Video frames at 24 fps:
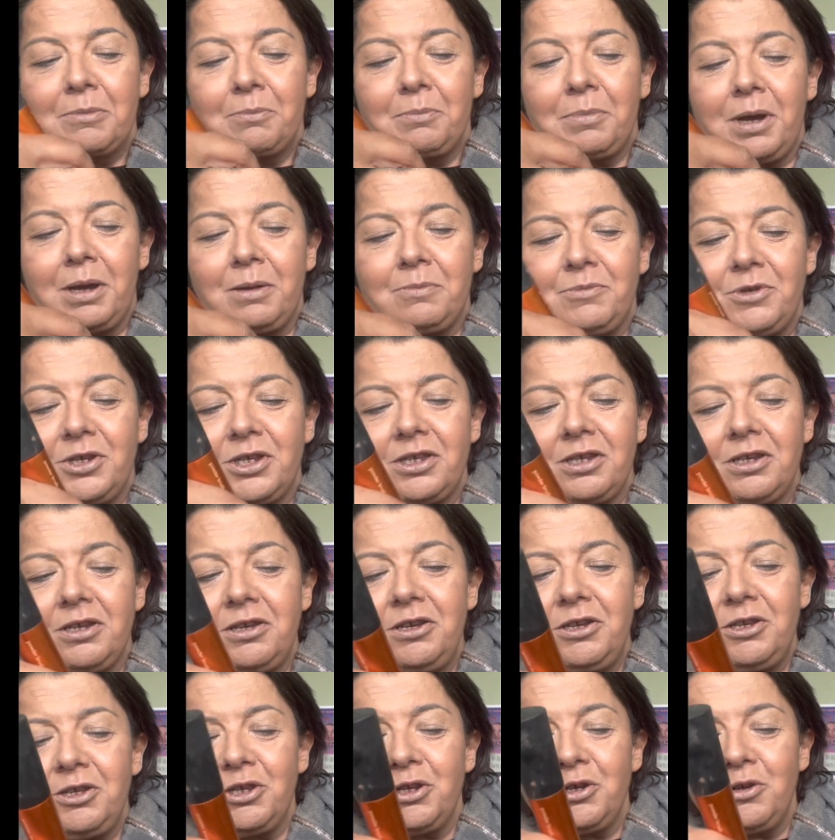but I'm just
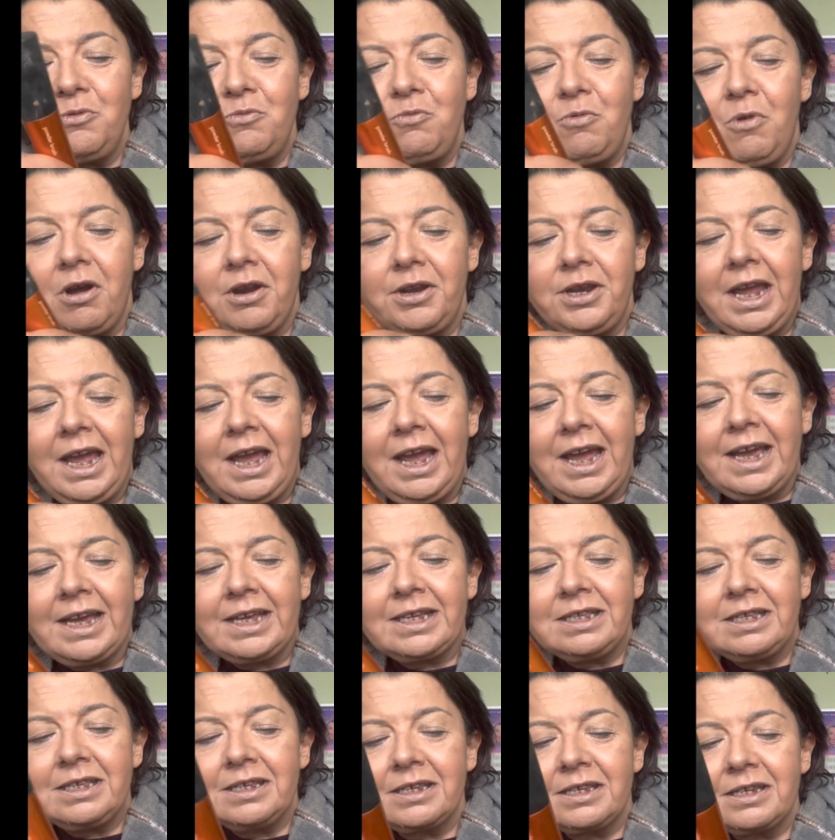going to do one
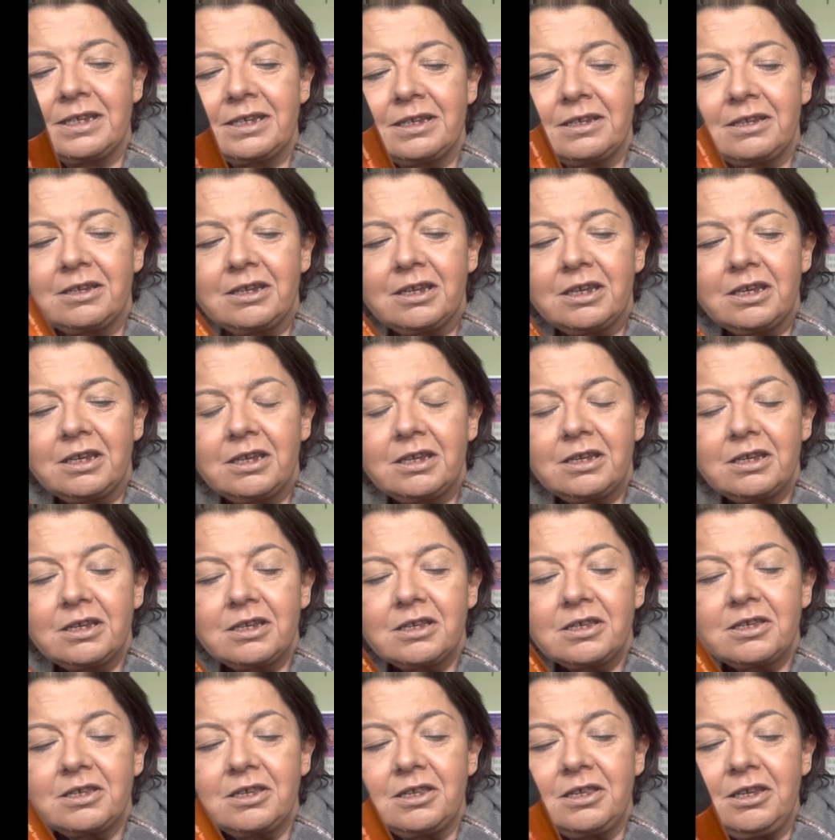hand
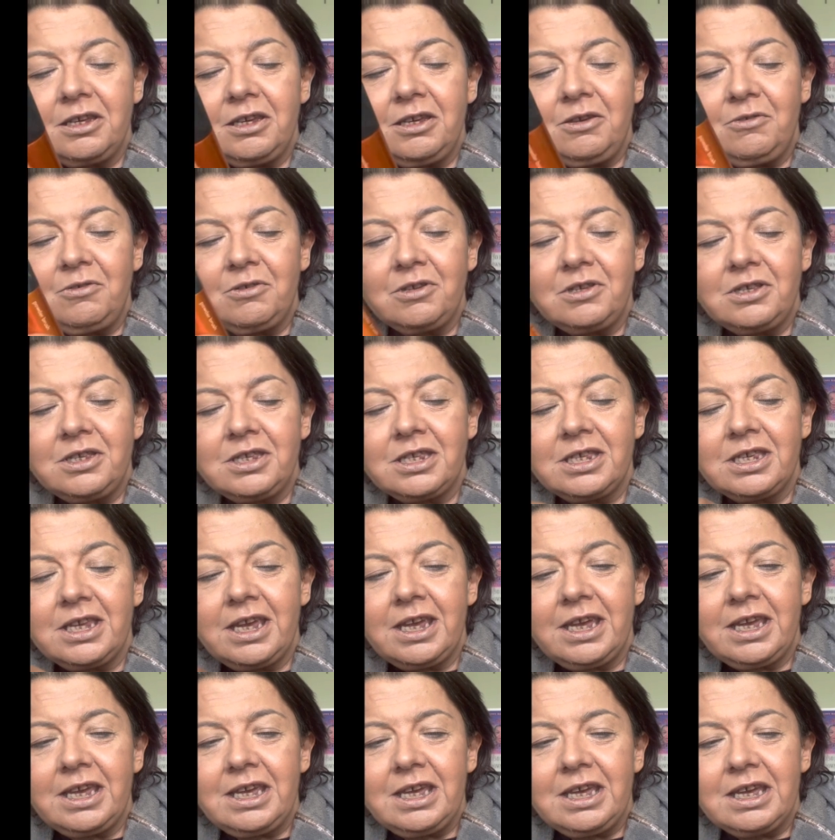so that you can
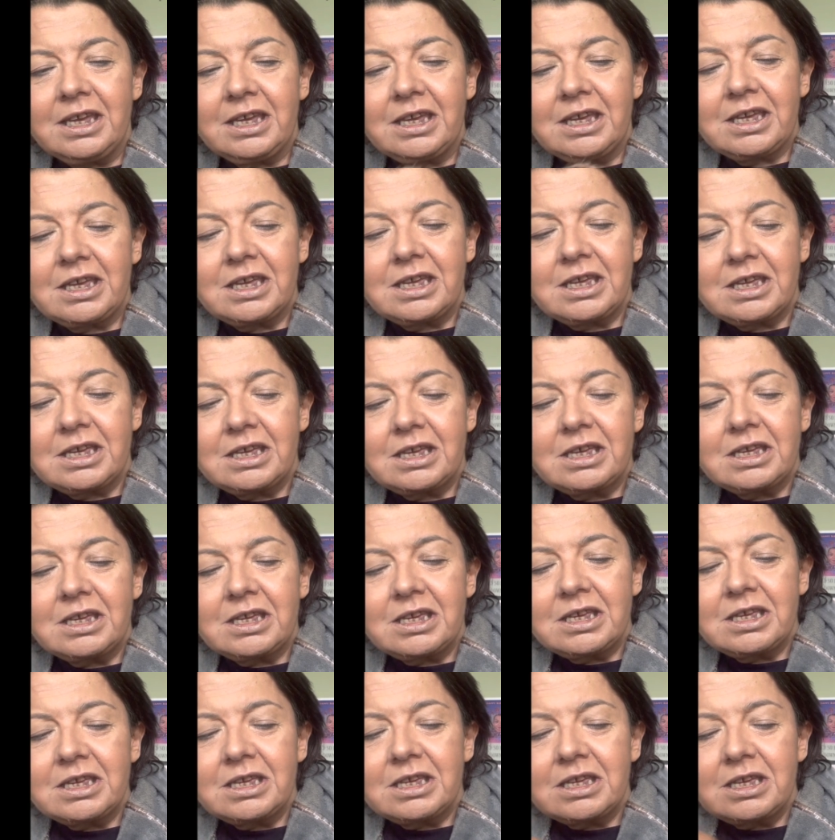see
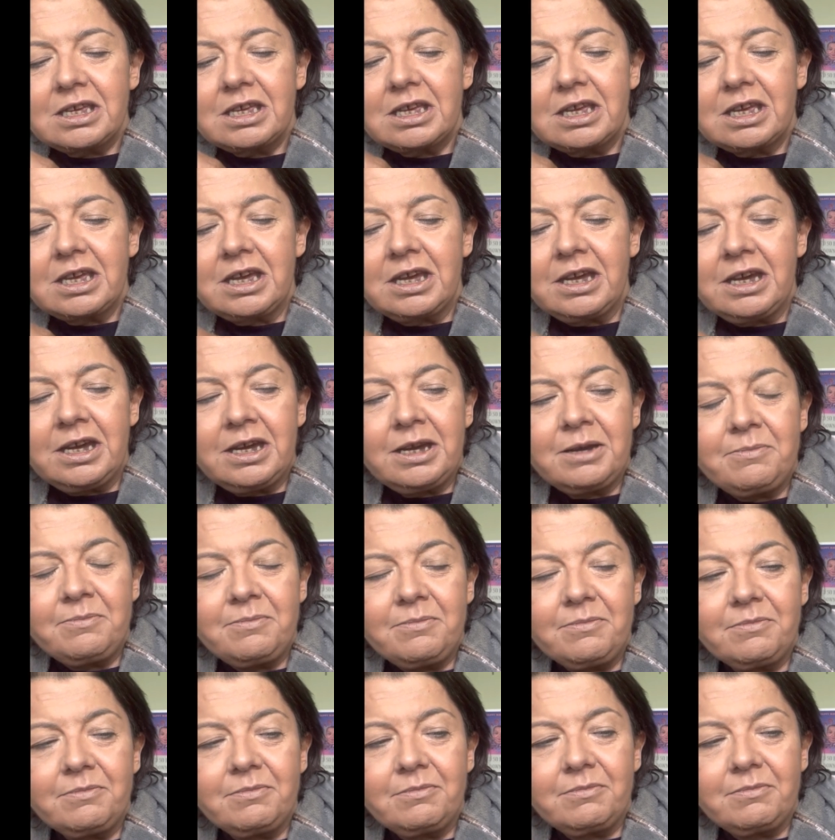the